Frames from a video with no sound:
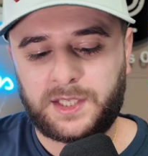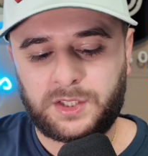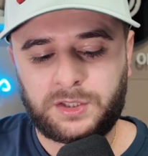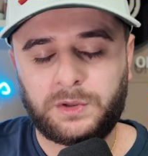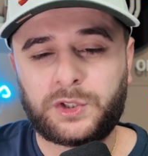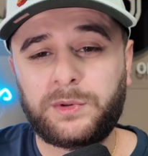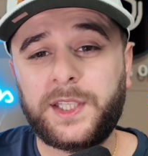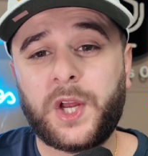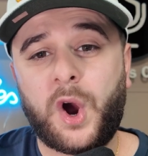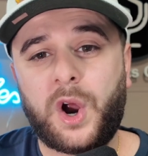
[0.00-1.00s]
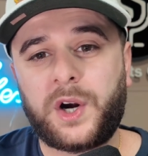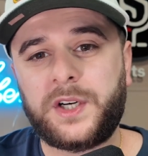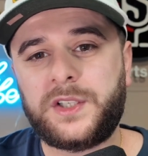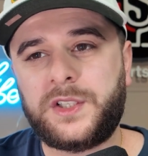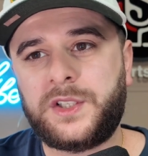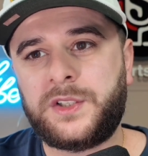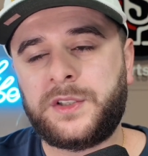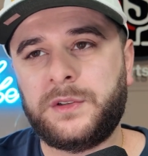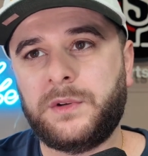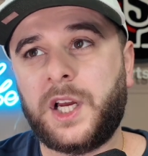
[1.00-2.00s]
So it's really hard
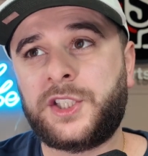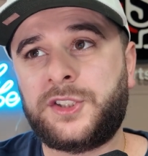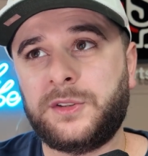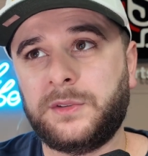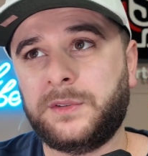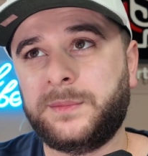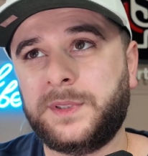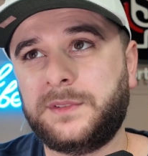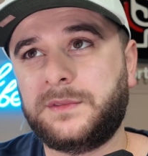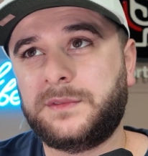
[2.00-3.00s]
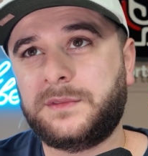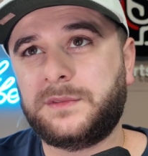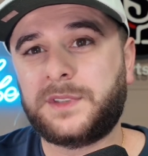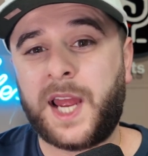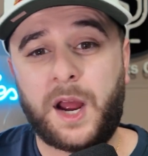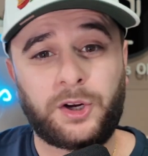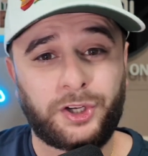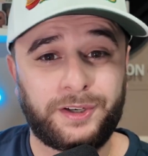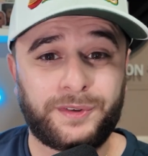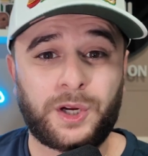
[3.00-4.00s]
to assume how
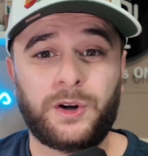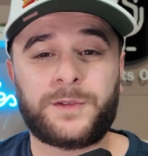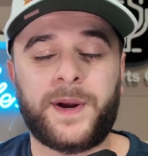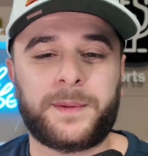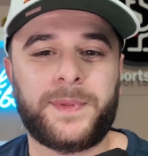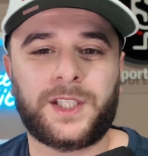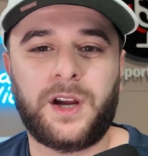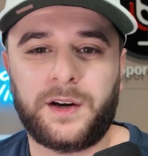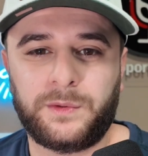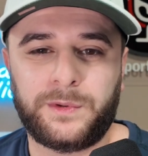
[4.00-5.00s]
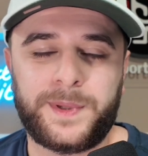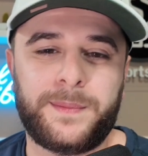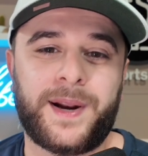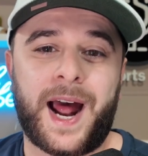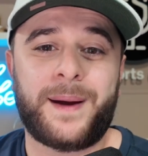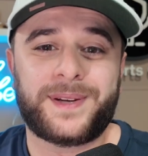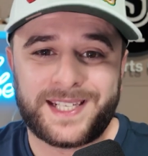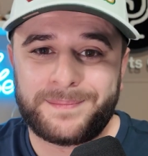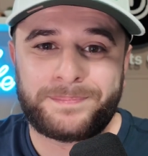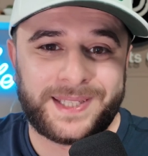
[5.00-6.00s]
good of a coach Mike McDonald would be, but I'm going
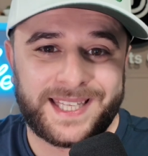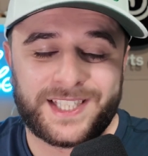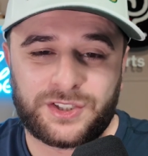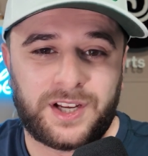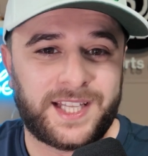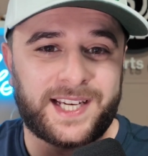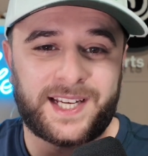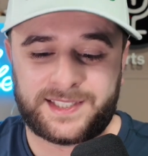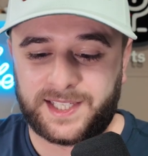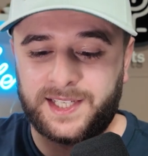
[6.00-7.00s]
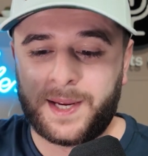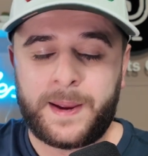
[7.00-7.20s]
to play this all like I said.